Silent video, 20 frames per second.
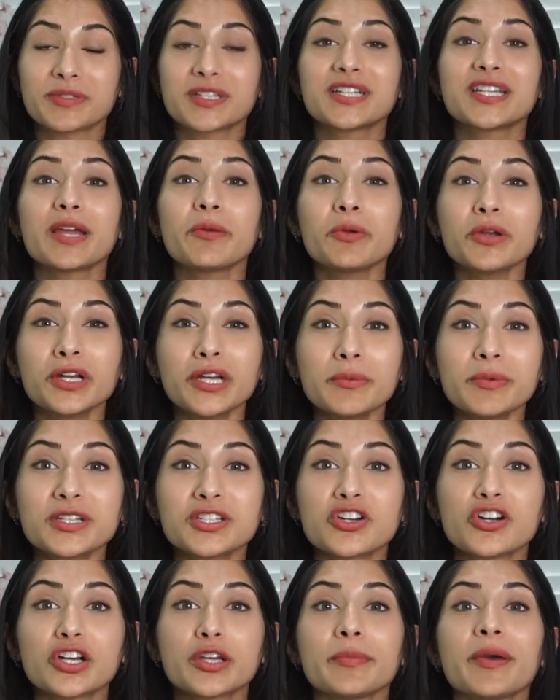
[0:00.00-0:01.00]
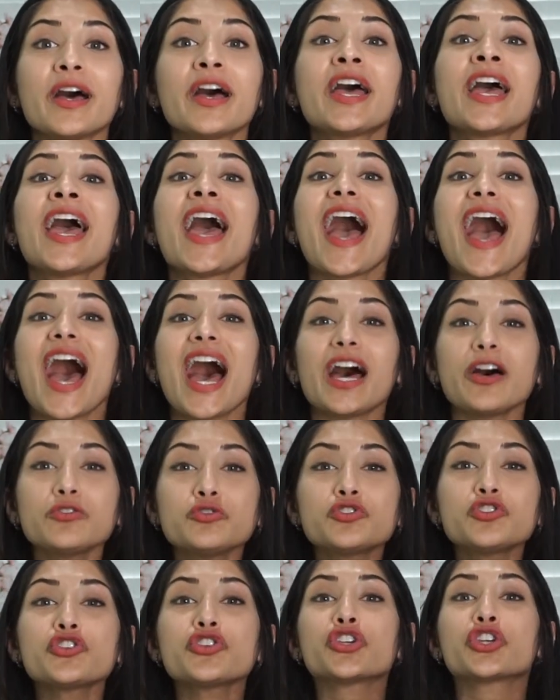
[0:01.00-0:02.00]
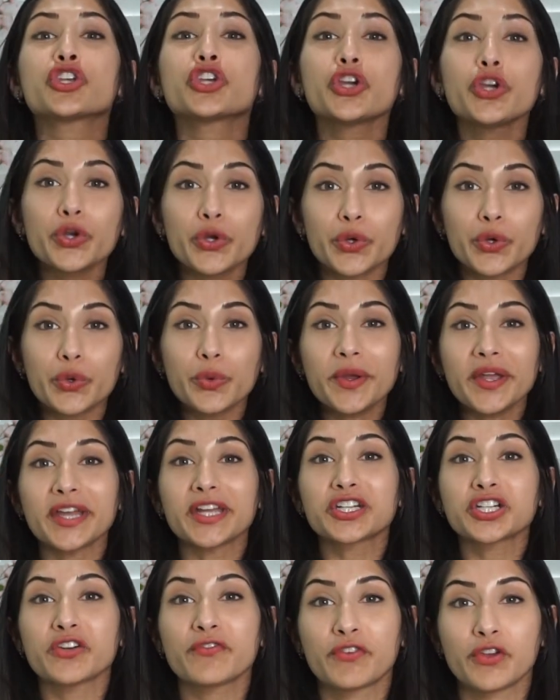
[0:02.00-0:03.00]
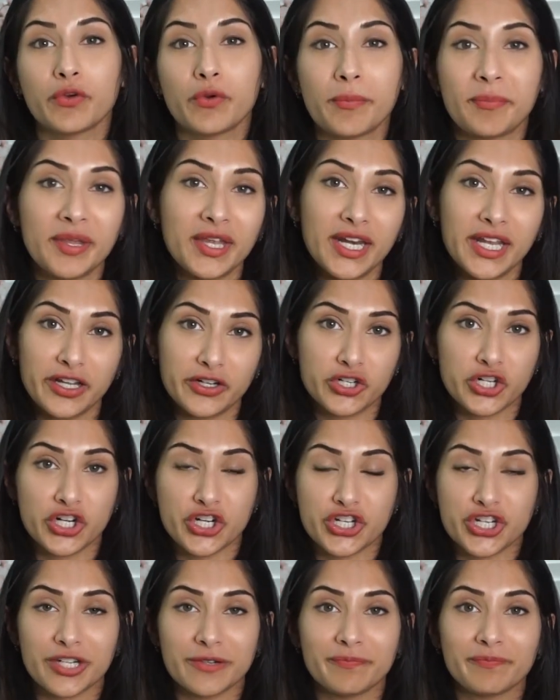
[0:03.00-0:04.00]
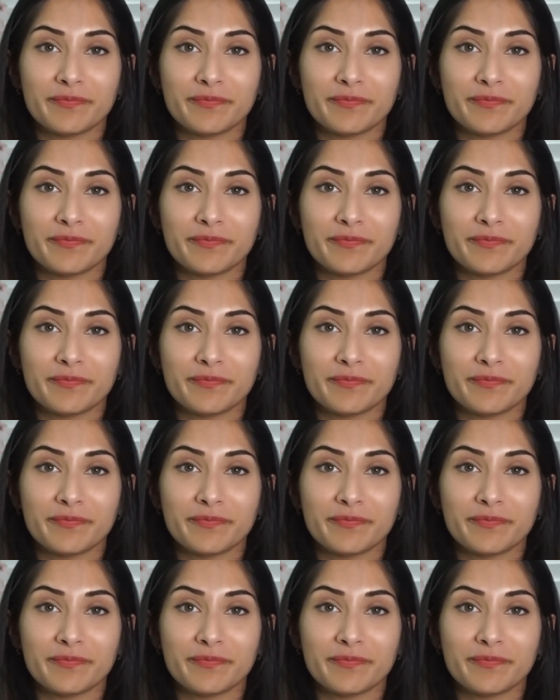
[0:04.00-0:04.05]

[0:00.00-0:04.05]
Today we're going to be talking about how do you interview a pediatrician.